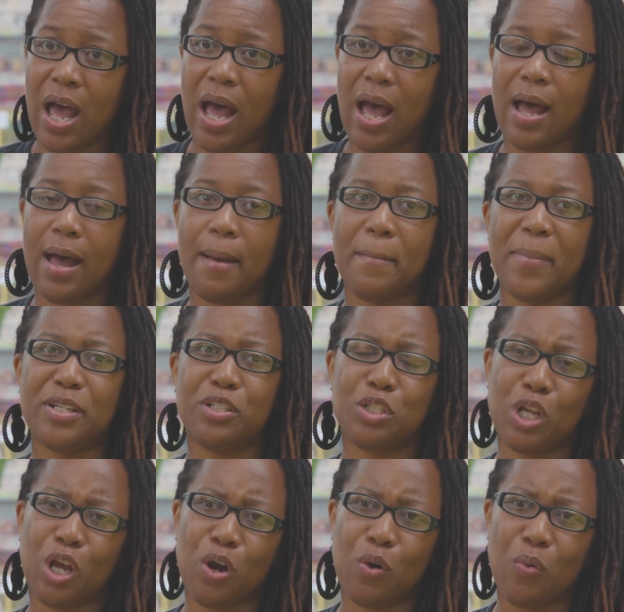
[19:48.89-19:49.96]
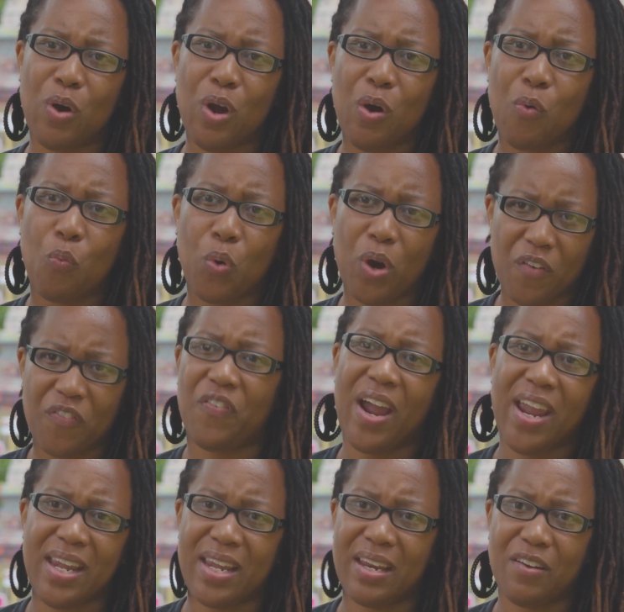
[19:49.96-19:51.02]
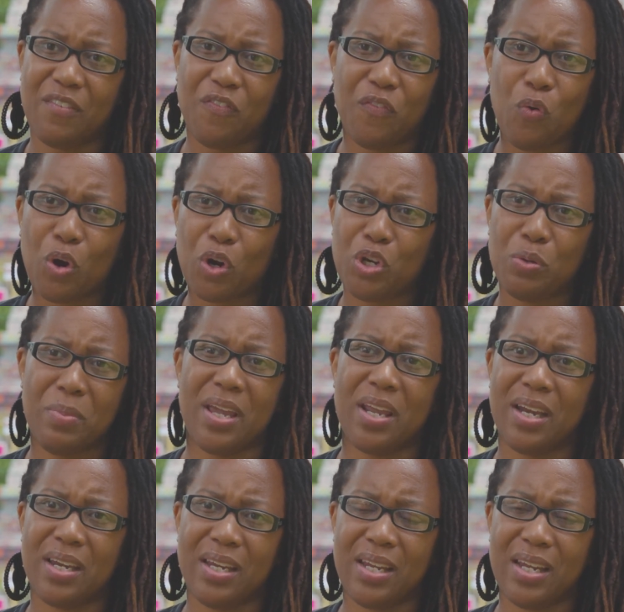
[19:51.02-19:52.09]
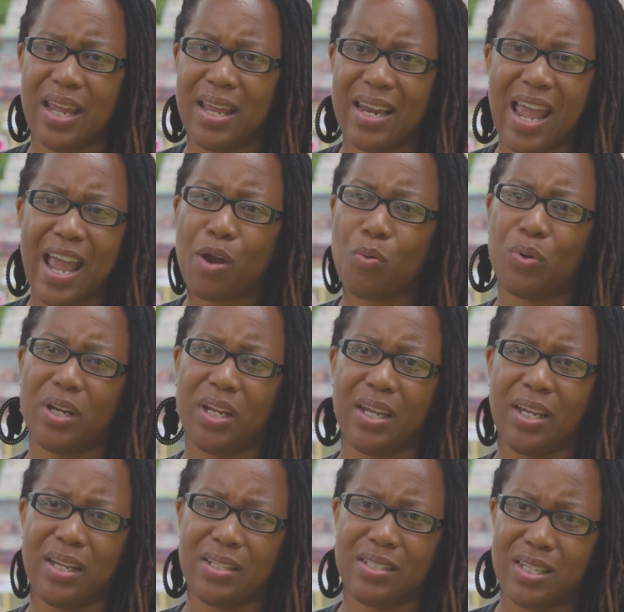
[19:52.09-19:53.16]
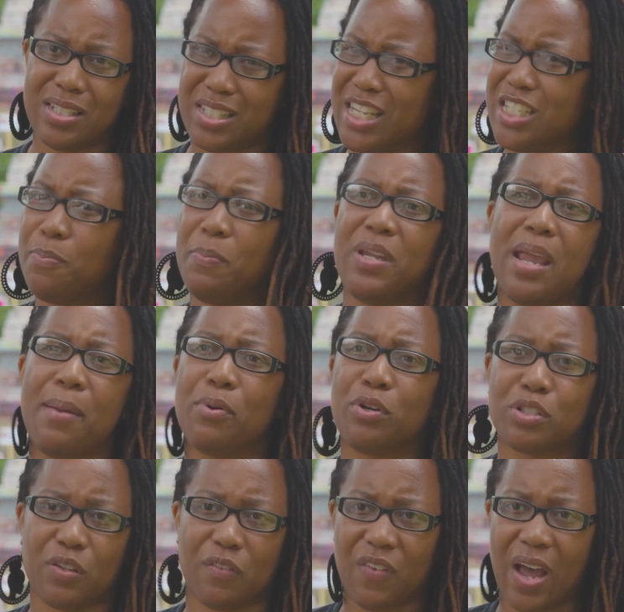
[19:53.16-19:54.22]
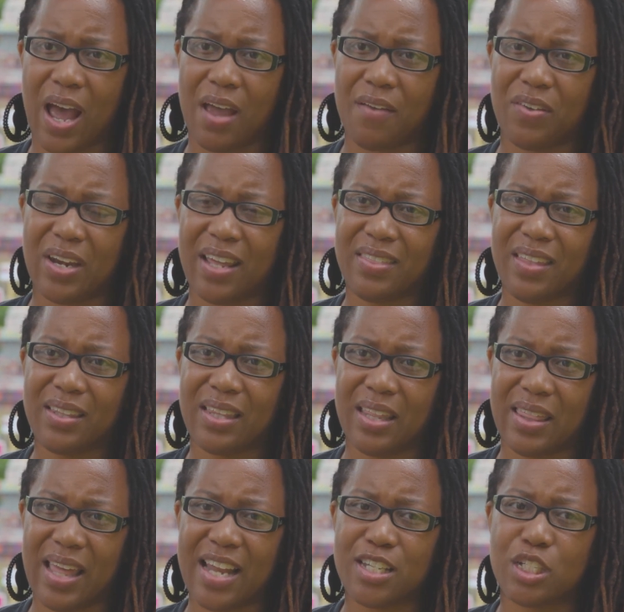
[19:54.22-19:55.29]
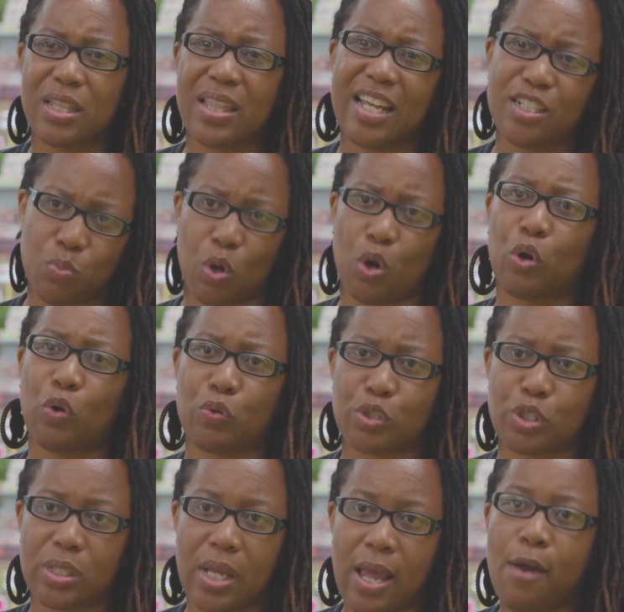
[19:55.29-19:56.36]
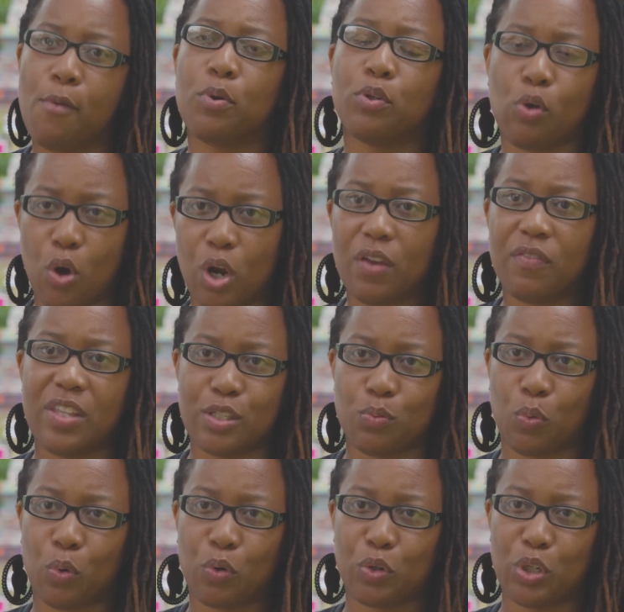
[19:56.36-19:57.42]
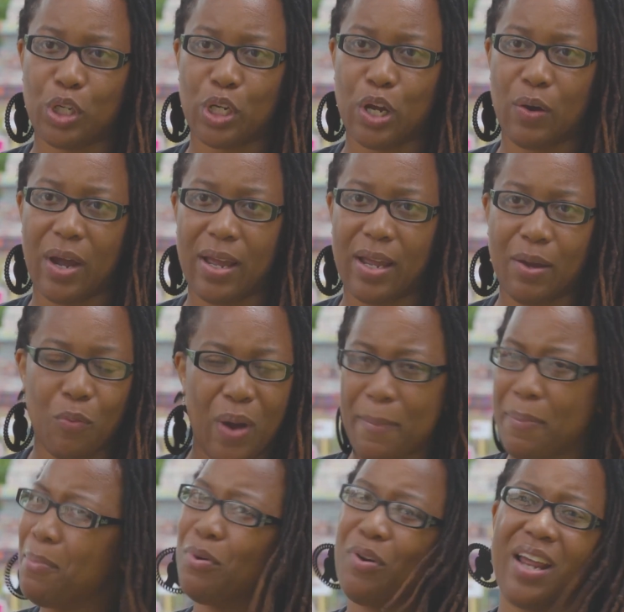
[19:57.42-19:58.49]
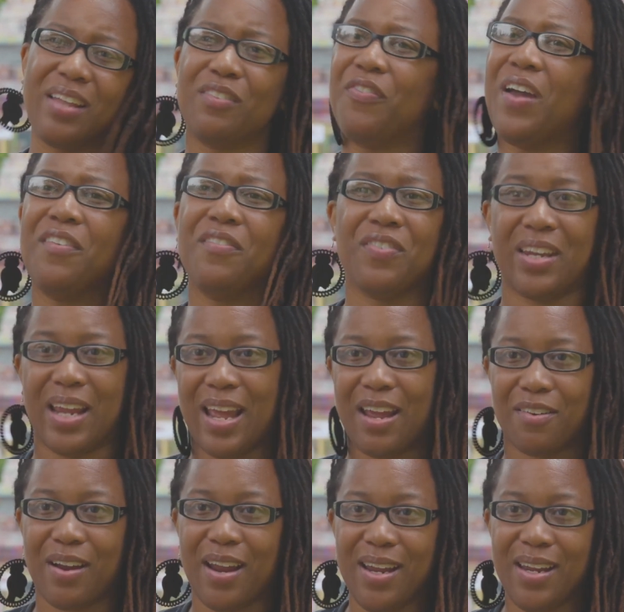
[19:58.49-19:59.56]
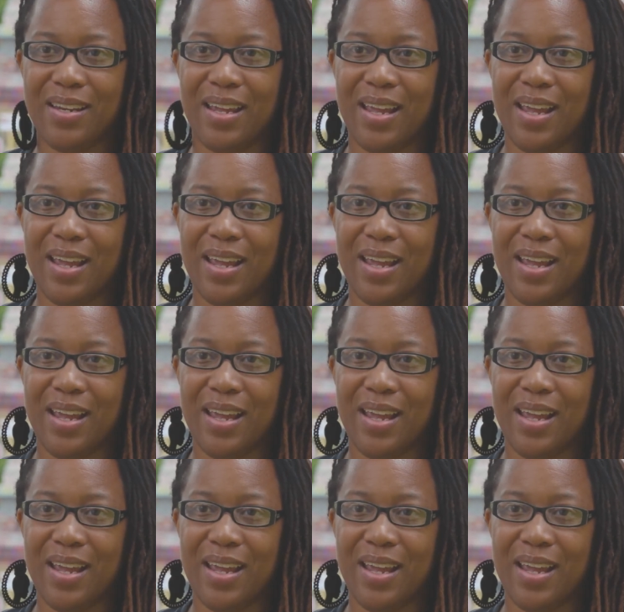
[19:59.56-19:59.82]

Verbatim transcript: Um, and so we're fighting for humanity and equity to just be able to survive, and I think that that's that's what hurts with all of this work. You know, eh, white people don't have to fight for that, right?